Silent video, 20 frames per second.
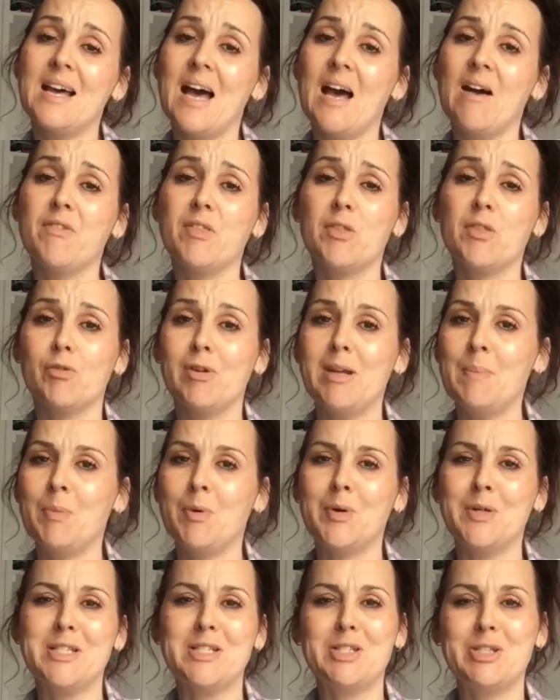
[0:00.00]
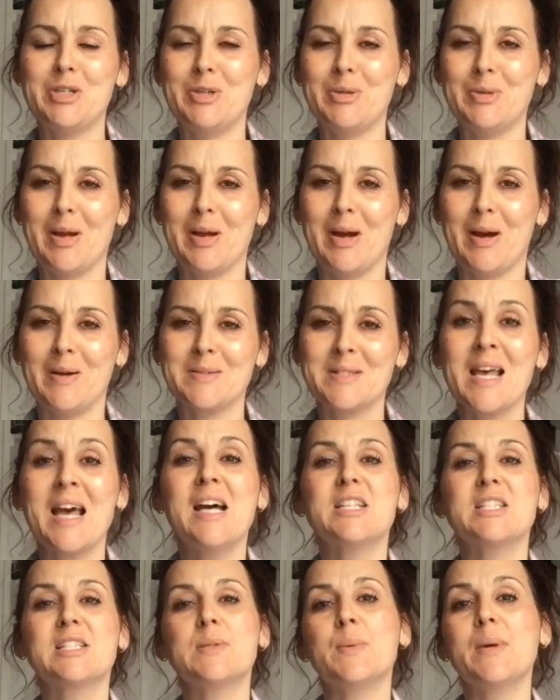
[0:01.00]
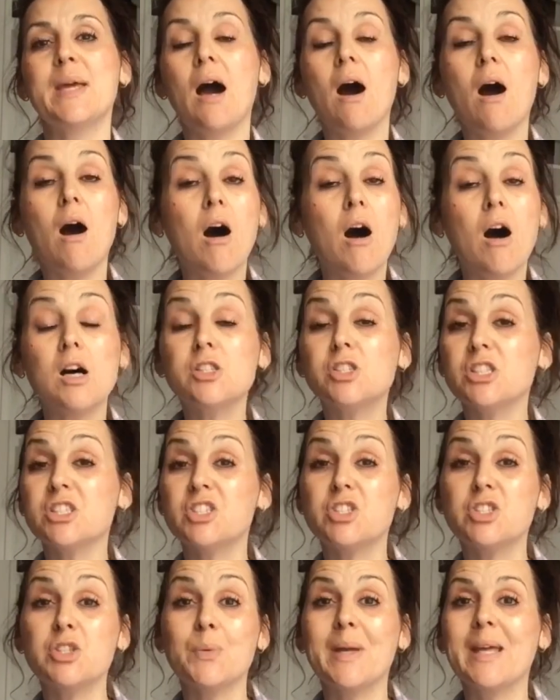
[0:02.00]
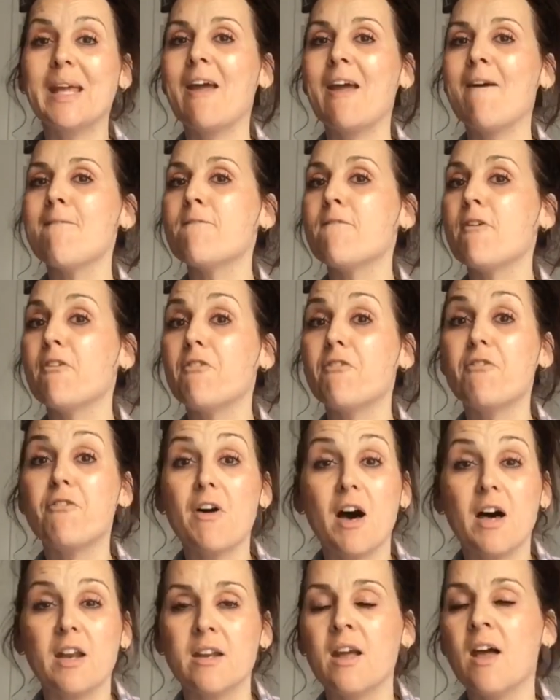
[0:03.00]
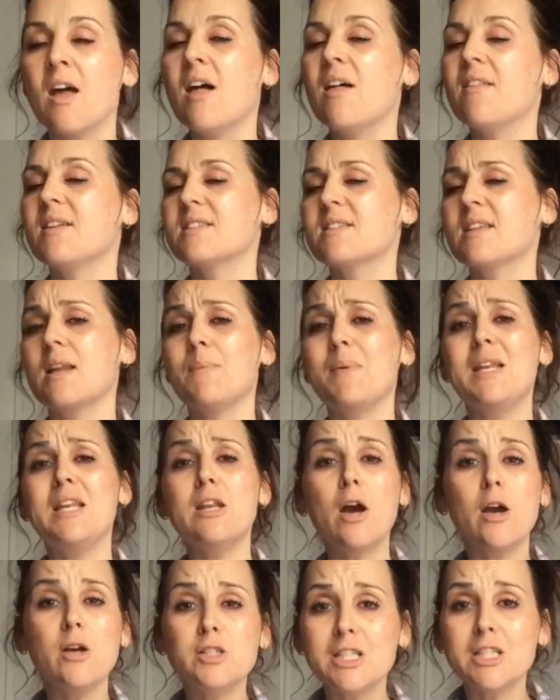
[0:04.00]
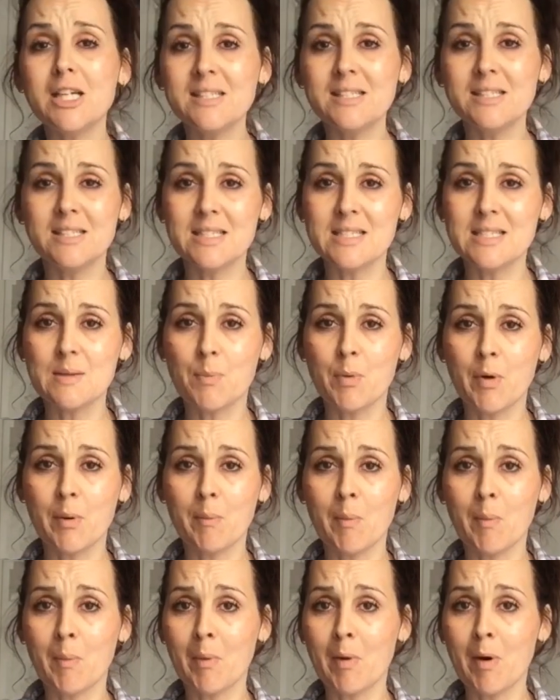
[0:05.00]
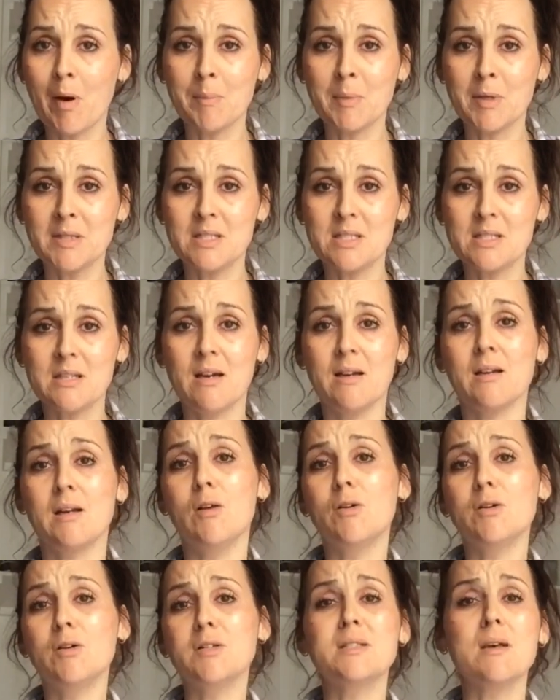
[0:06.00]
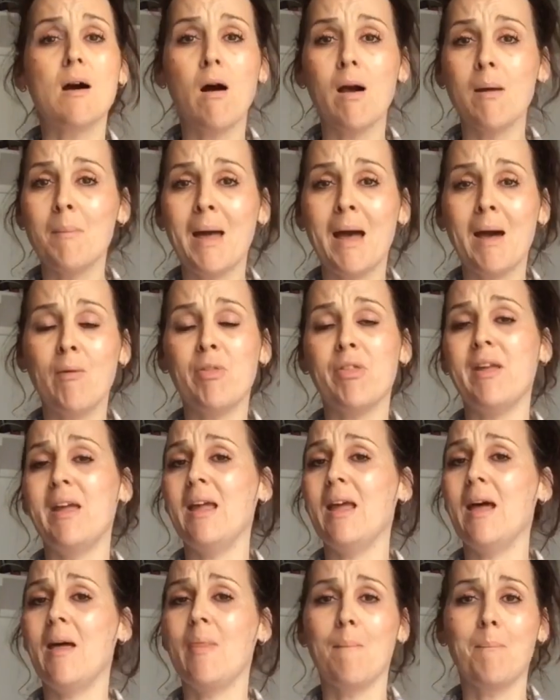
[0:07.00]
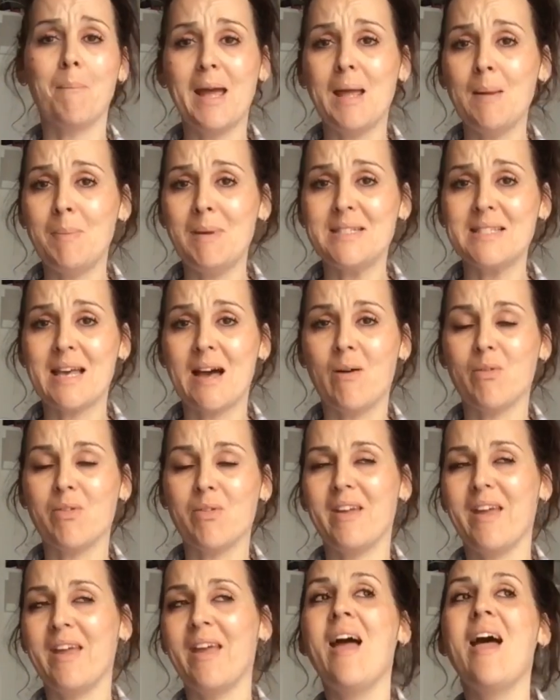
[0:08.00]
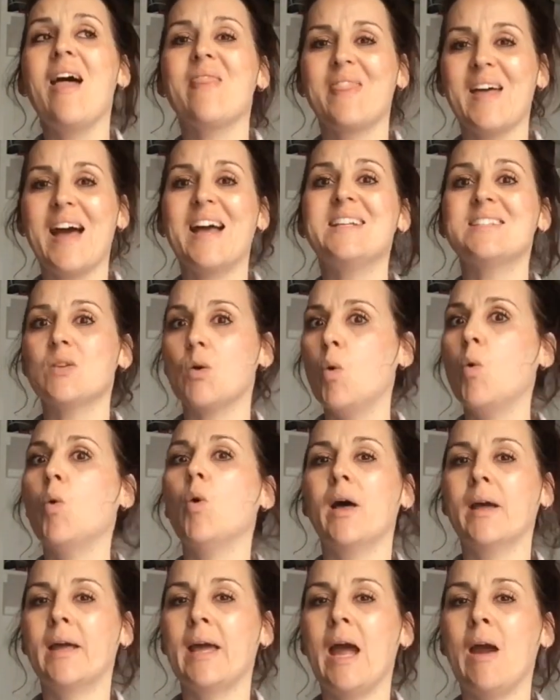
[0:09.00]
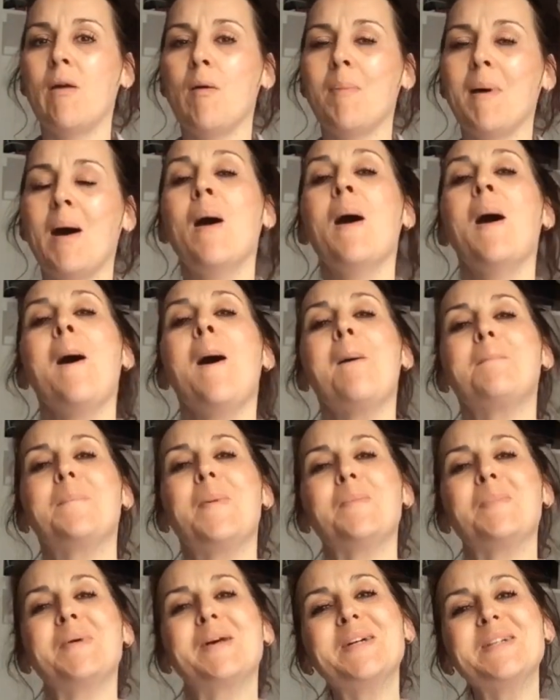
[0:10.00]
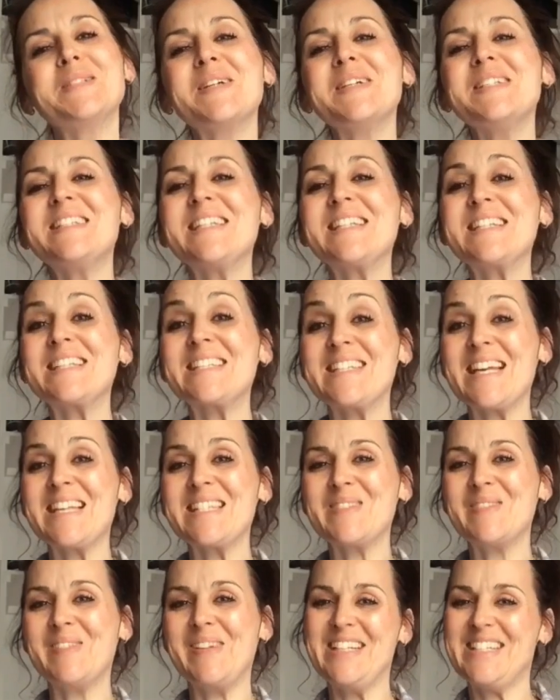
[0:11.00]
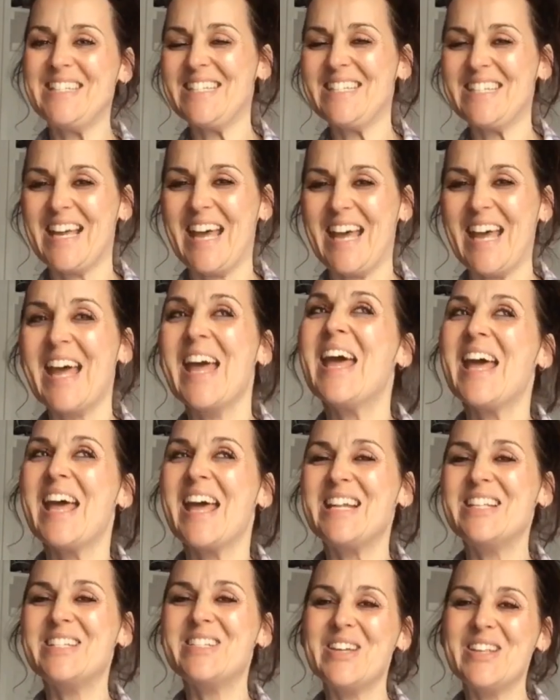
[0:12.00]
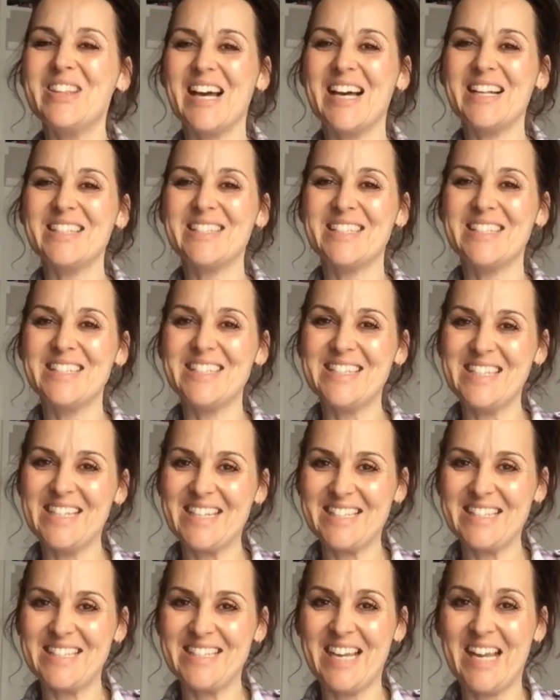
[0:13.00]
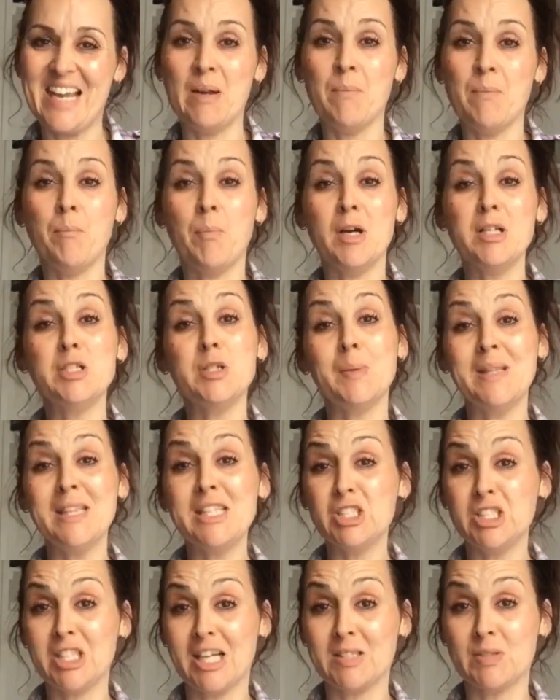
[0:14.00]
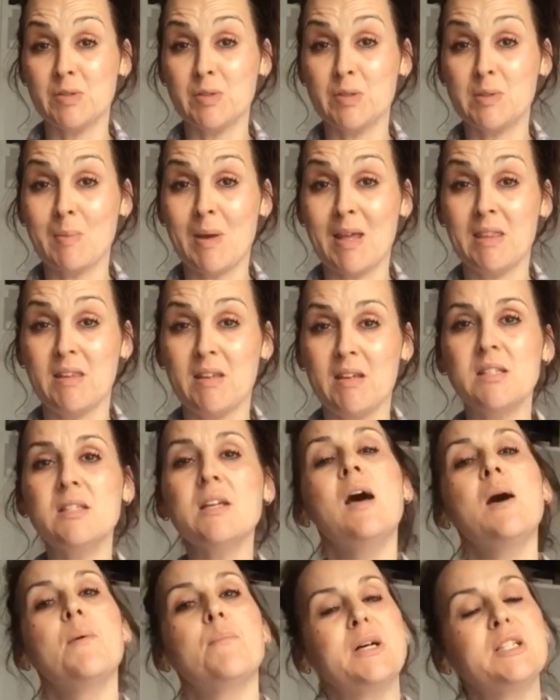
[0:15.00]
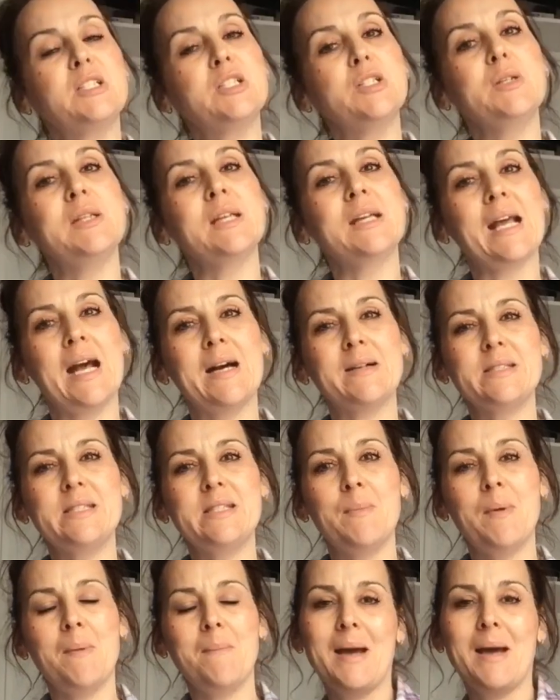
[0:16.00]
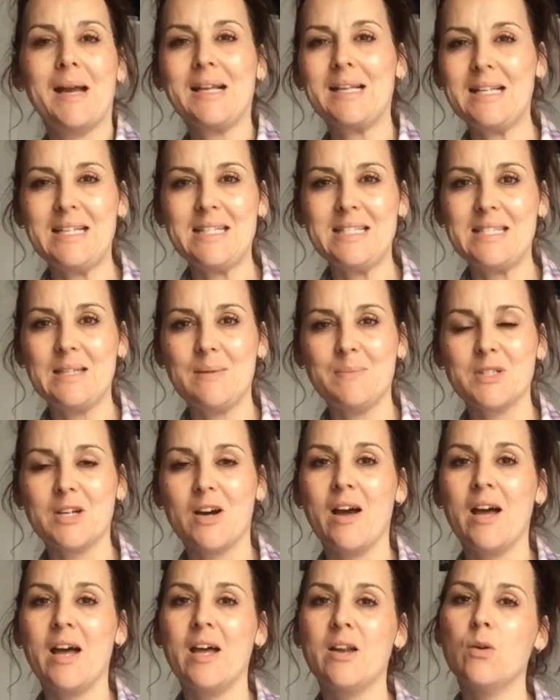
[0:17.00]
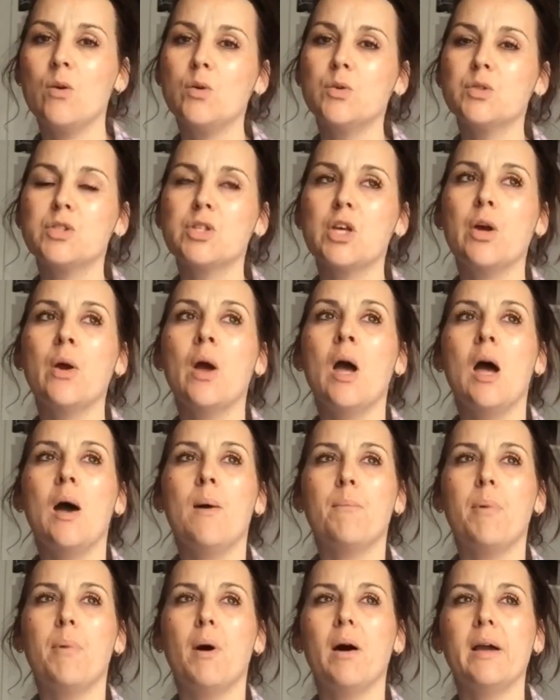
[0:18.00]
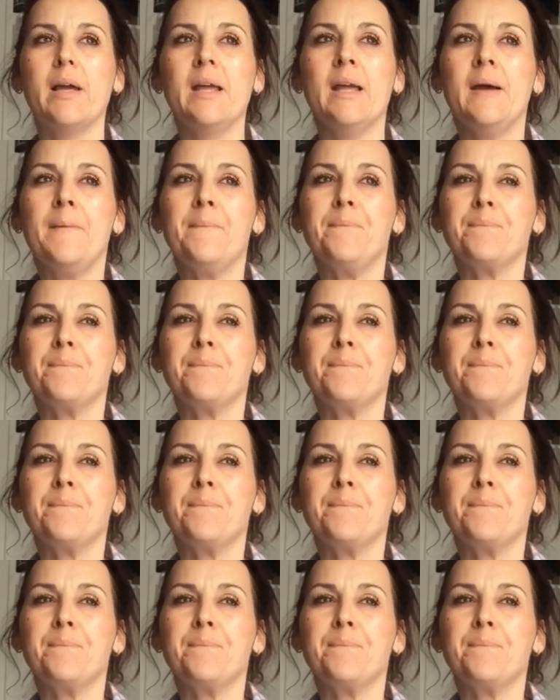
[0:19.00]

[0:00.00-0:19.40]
to have three boys, two girls. So we are just doing it for fun. There's going to be no gender disappointment where I'm concerned. Long as I'm healthy and the baby's healthy, that is all I care about. But because I successfully did it in 2016 by doing the Shettles method, by doing the calcium and magnesium diet, and also by